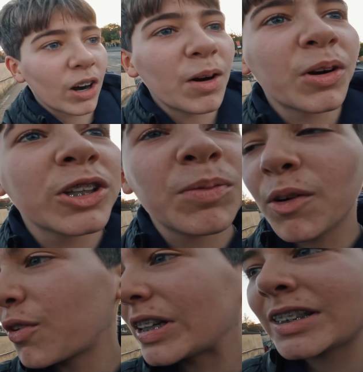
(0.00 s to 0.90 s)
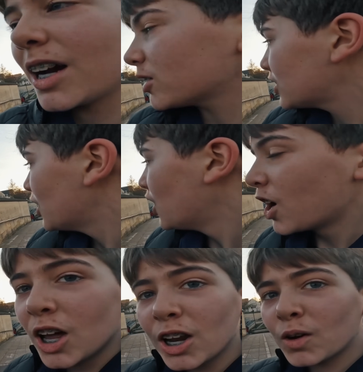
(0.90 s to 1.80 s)
Right, we're going to my friend's house.
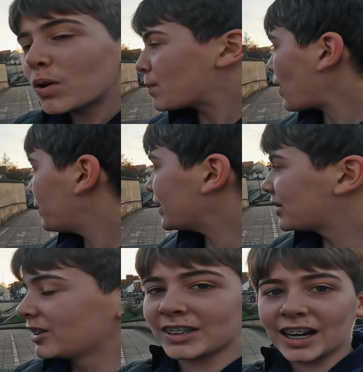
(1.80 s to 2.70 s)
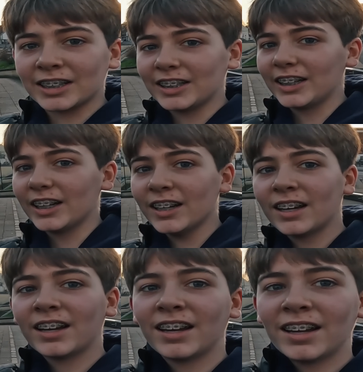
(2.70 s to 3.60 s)
Look, we bump into Salandini.
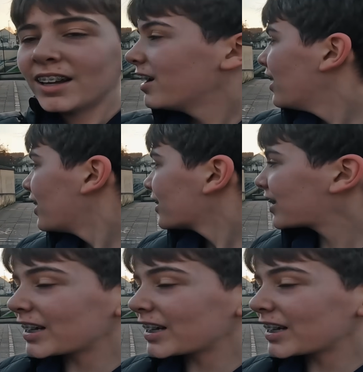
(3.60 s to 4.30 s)
Yeah.